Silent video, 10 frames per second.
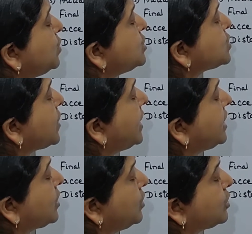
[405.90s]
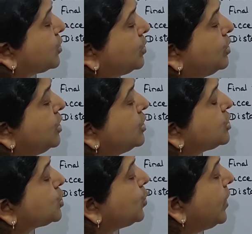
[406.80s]
u squared equal to
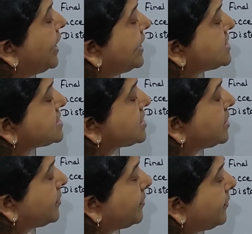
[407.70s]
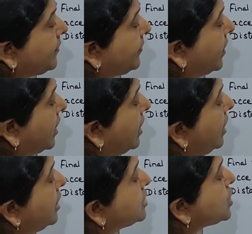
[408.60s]
2as.
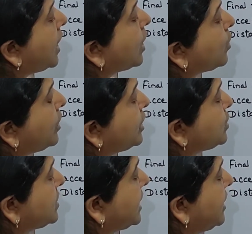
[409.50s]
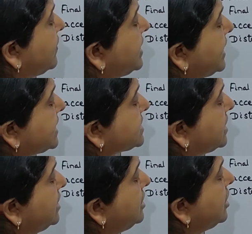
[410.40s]
So according to the given
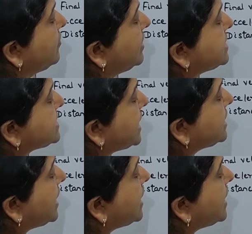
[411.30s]
data, we'll check